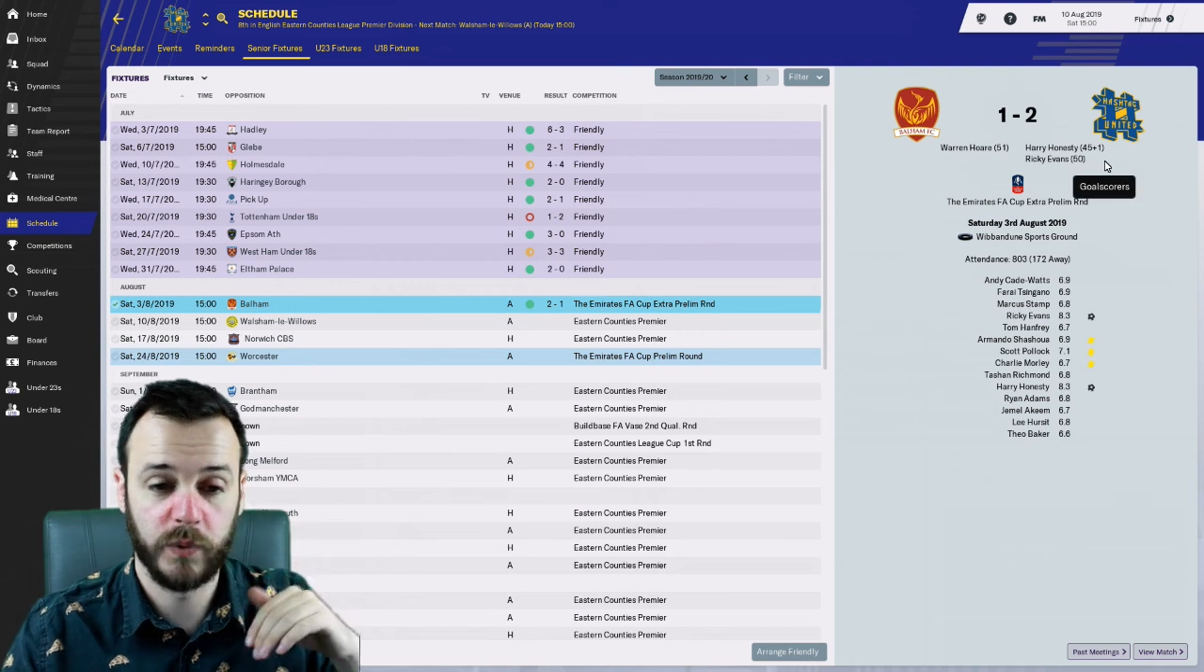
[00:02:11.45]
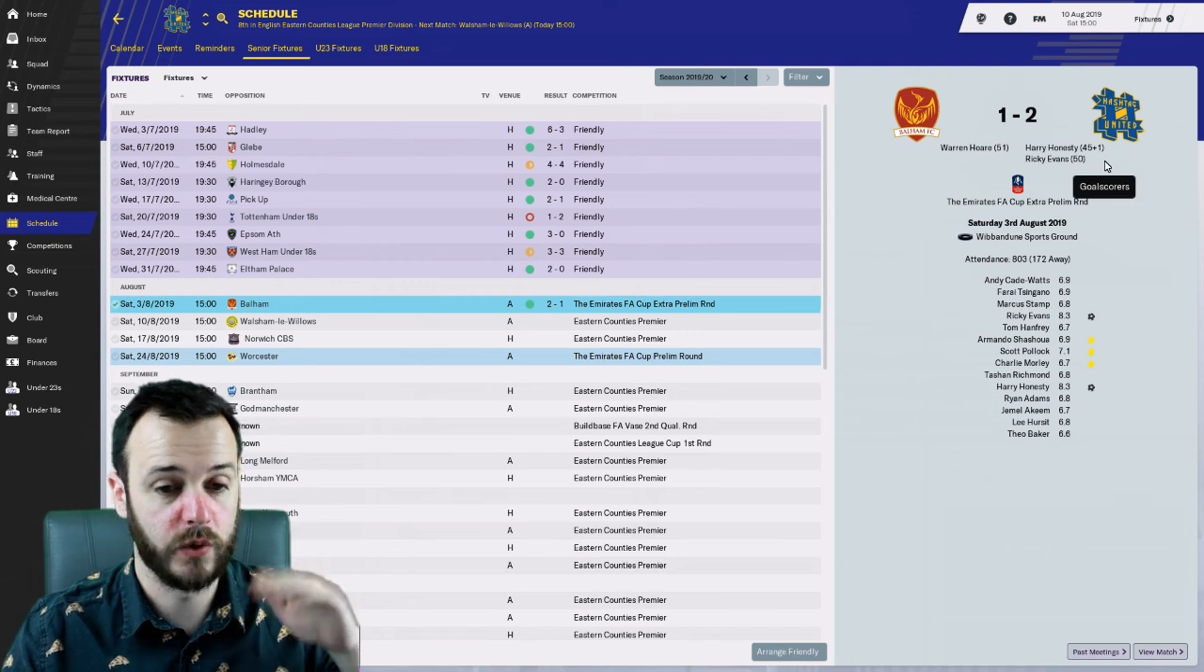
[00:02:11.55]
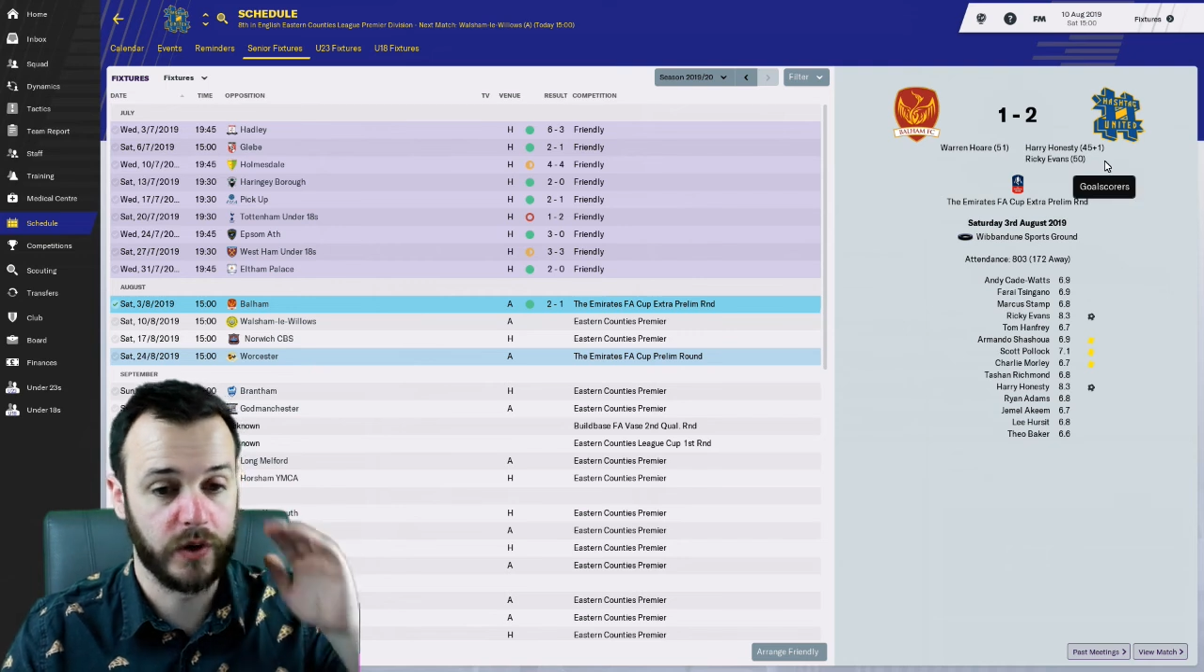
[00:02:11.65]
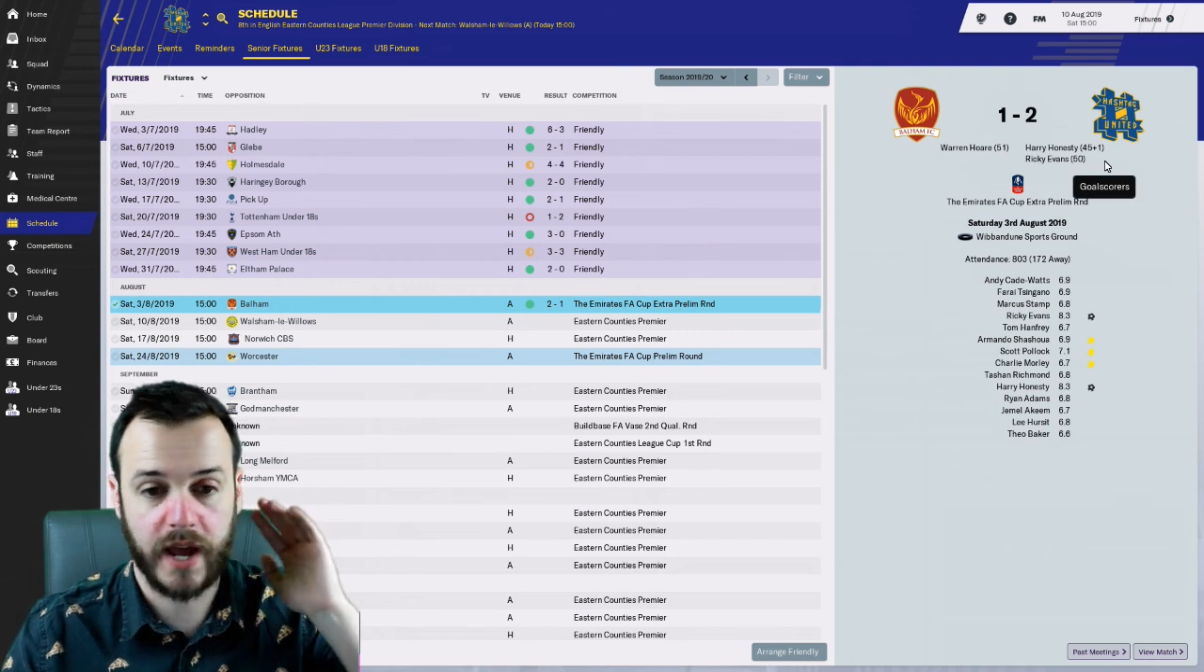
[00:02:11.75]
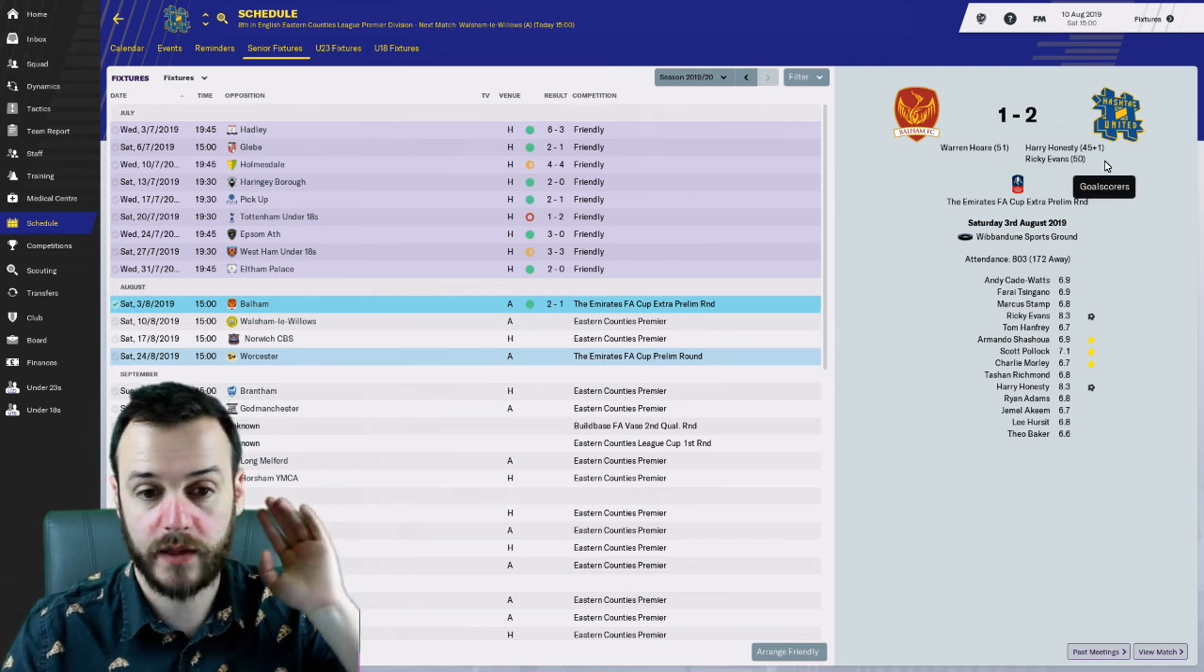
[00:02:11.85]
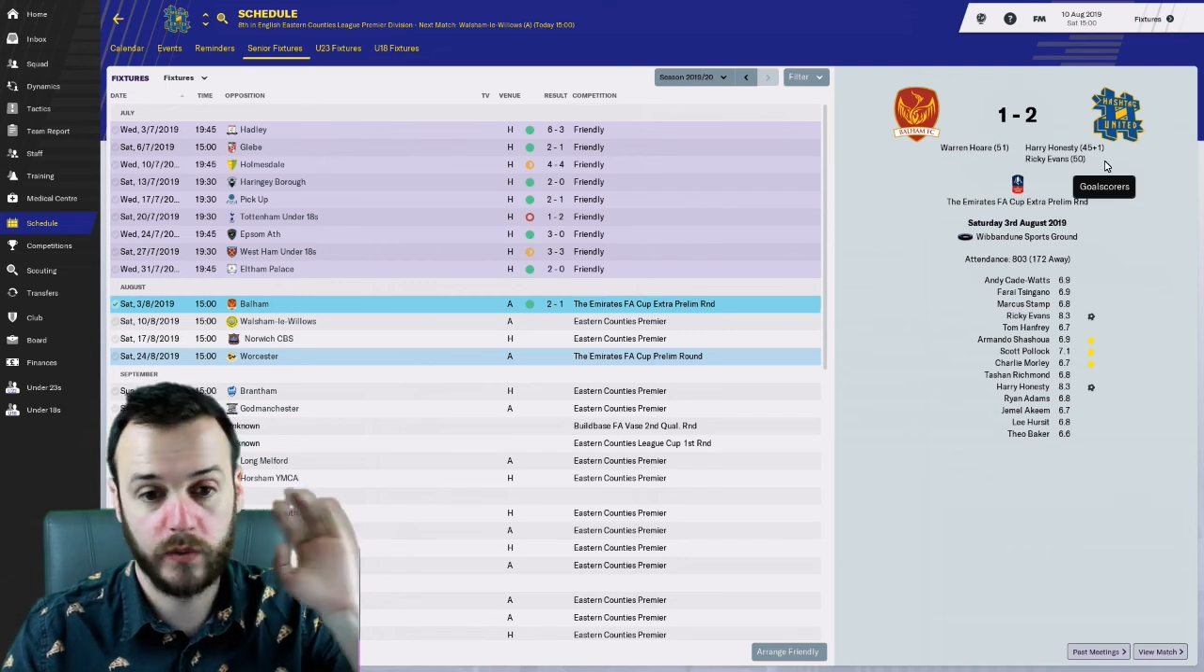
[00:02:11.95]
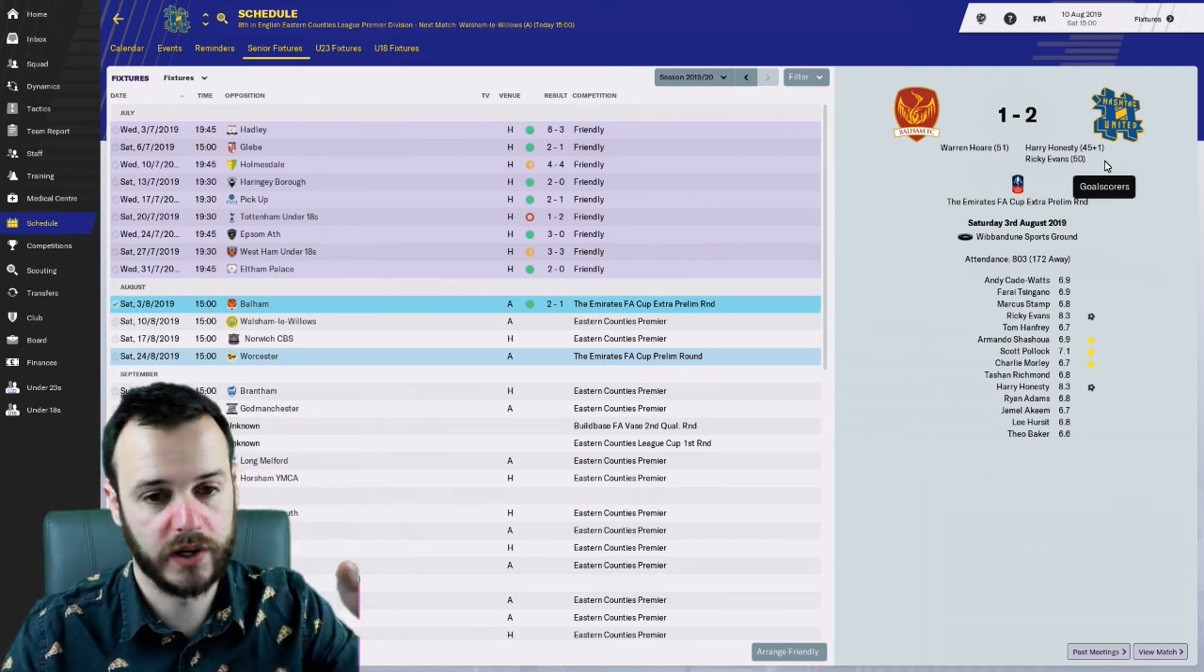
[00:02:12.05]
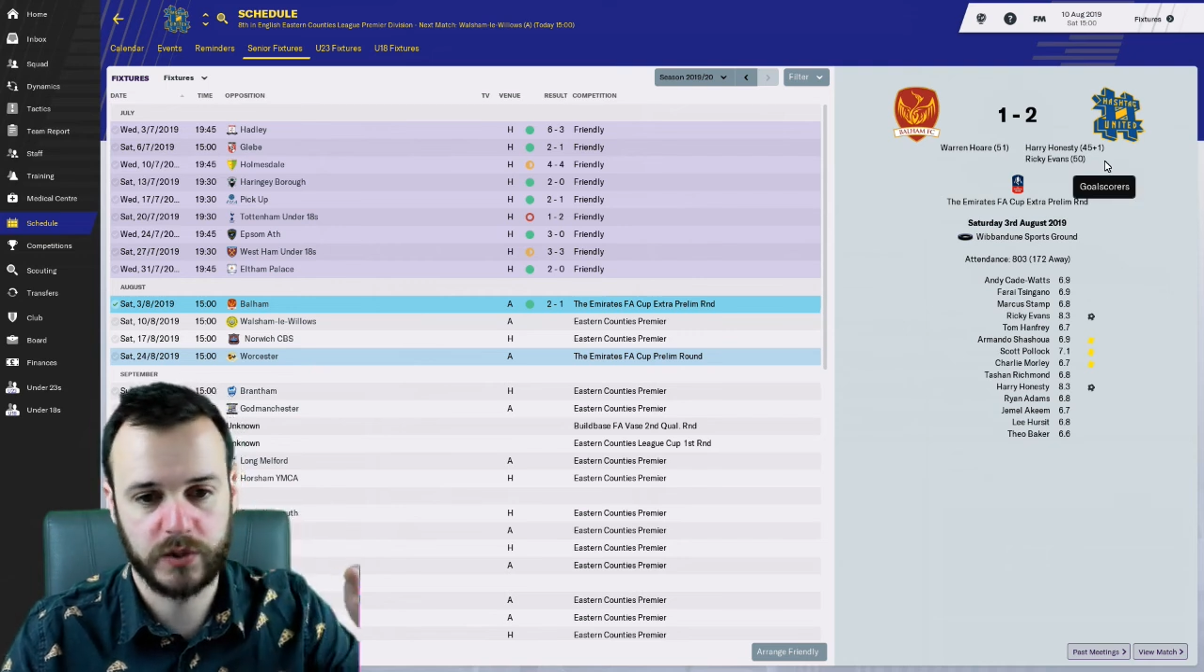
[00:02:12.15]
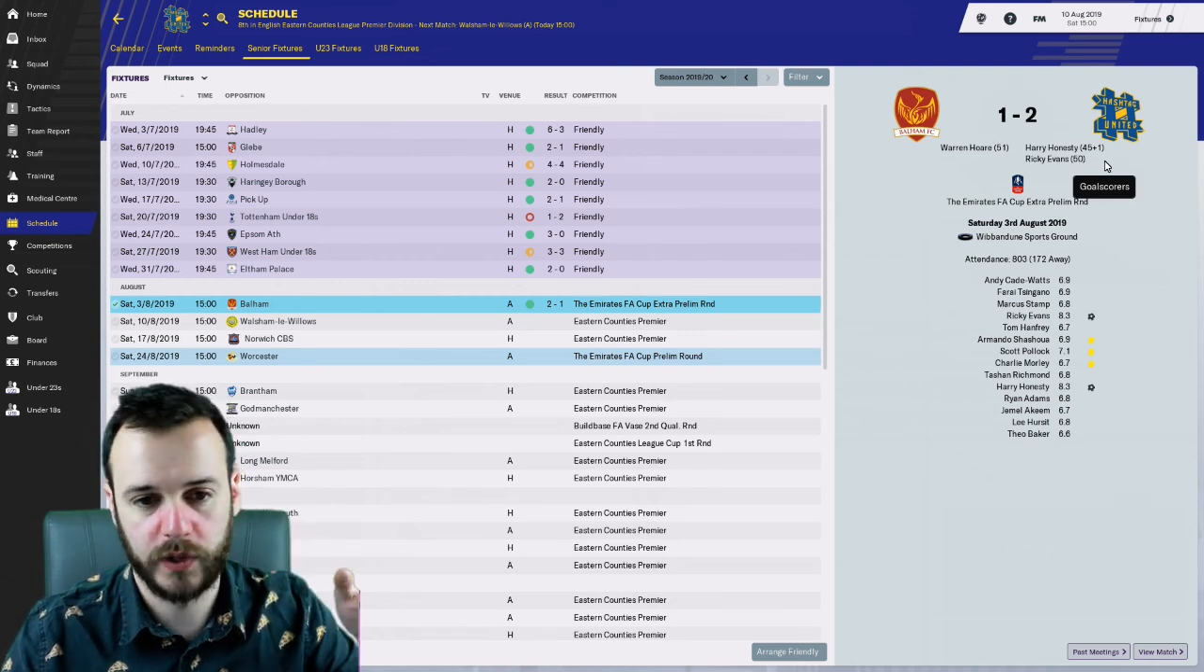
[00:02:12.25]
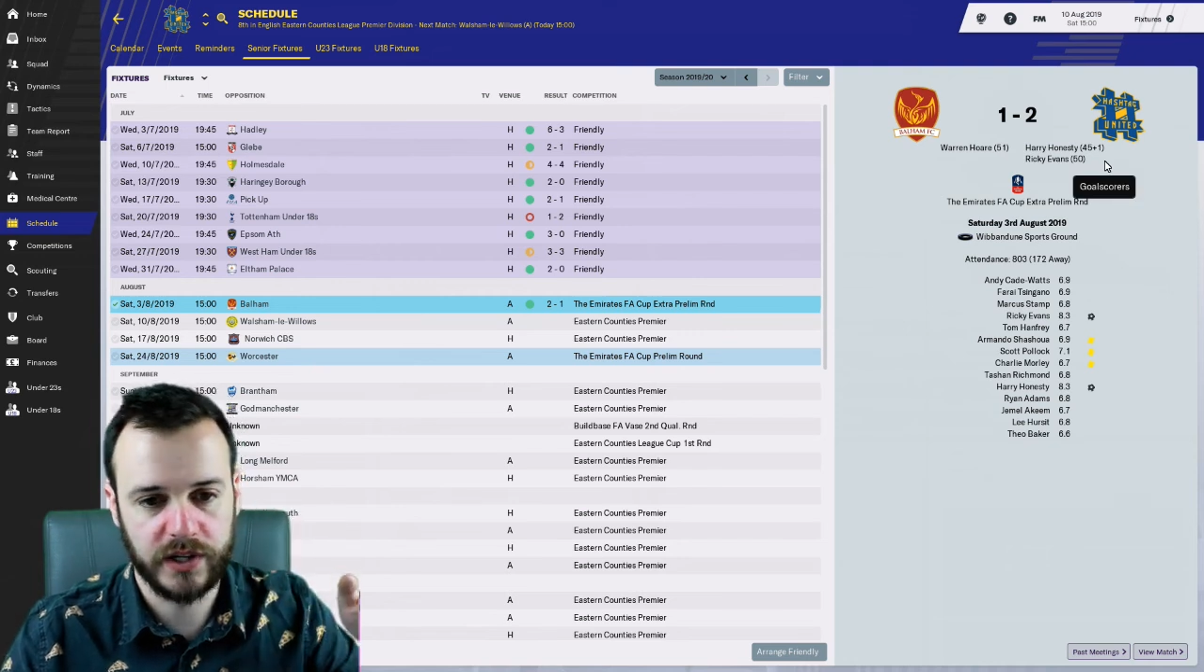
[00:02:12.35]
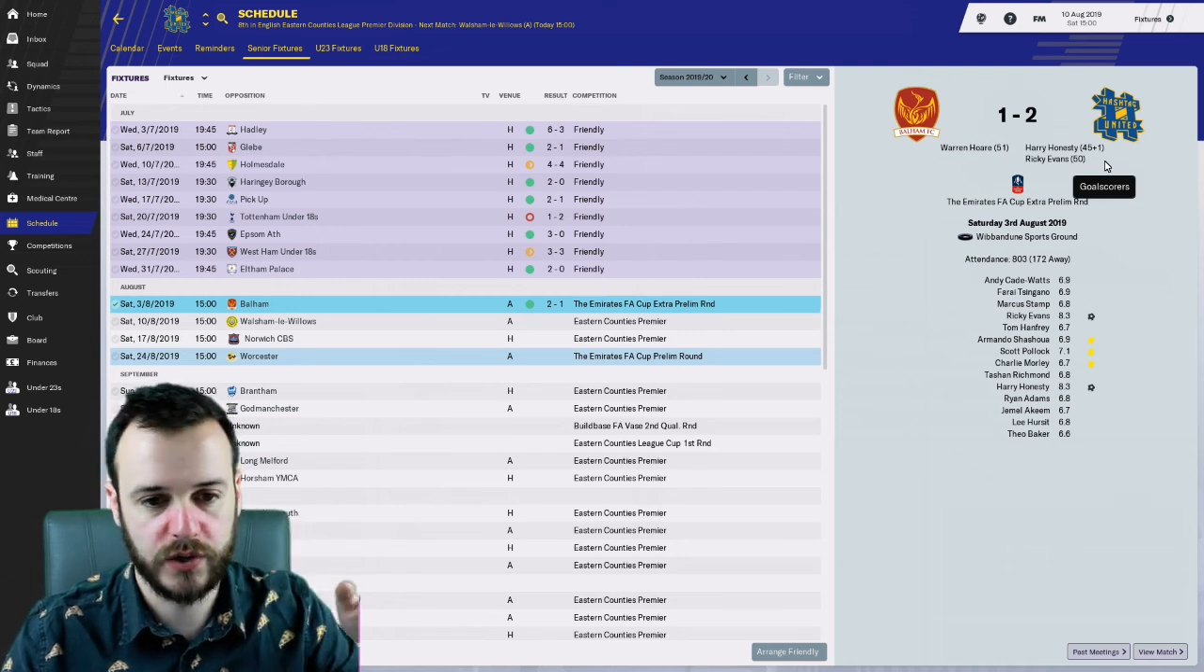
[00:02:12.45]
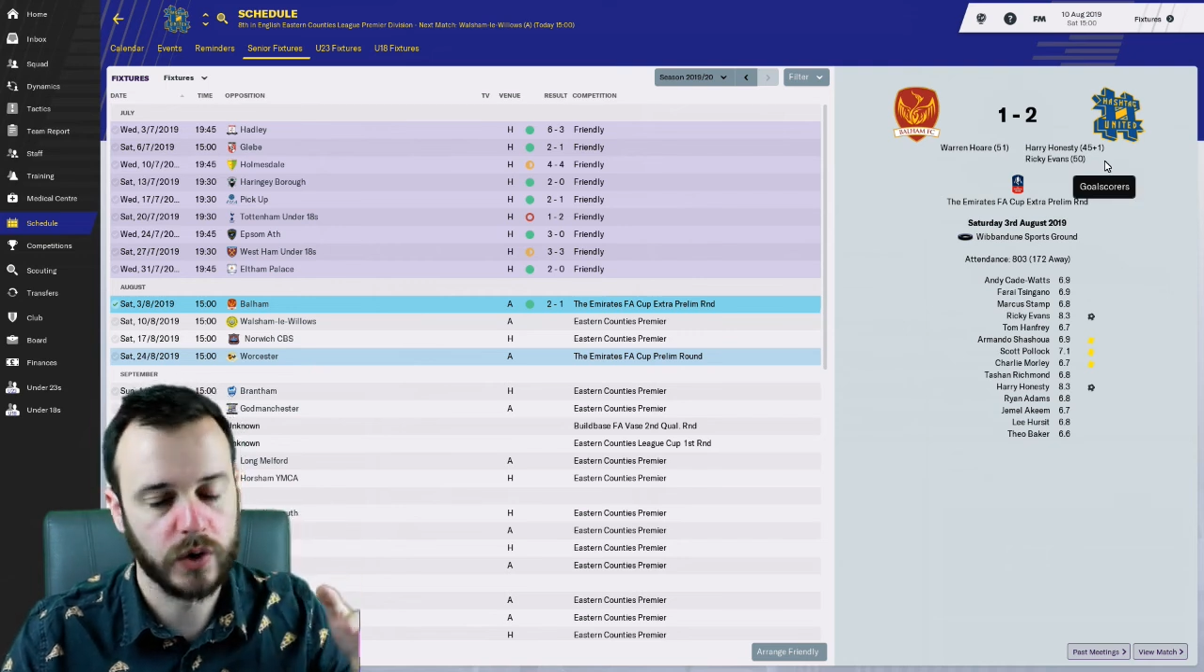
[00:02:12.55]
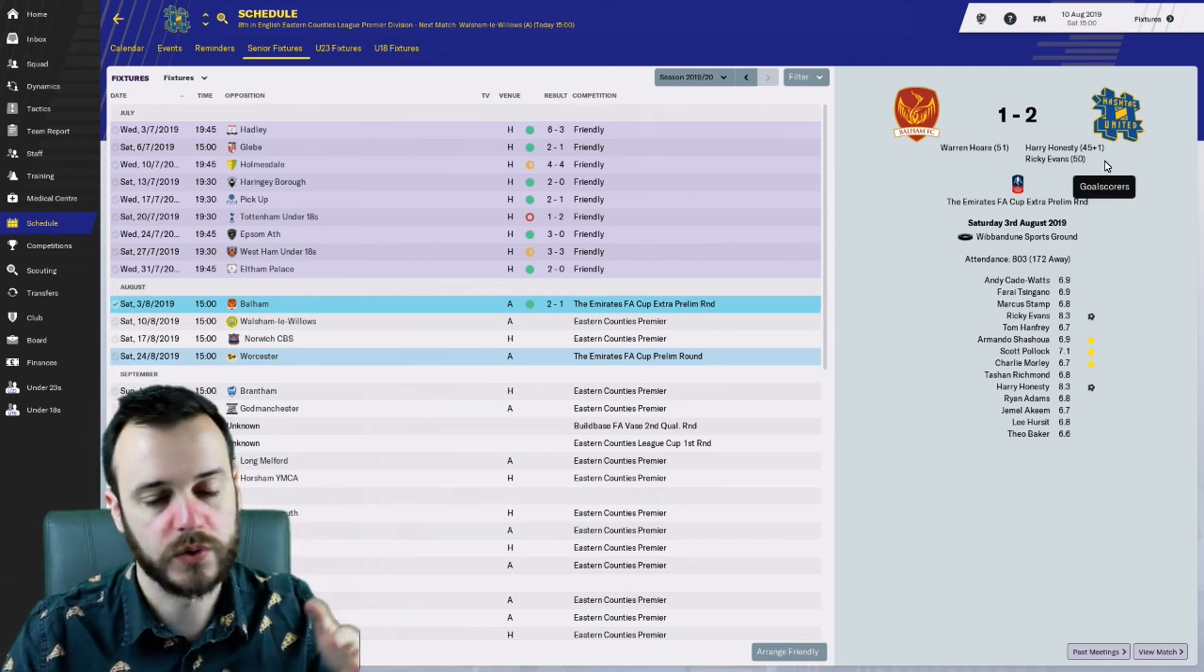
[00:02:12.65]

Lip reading: when we'd already had like 20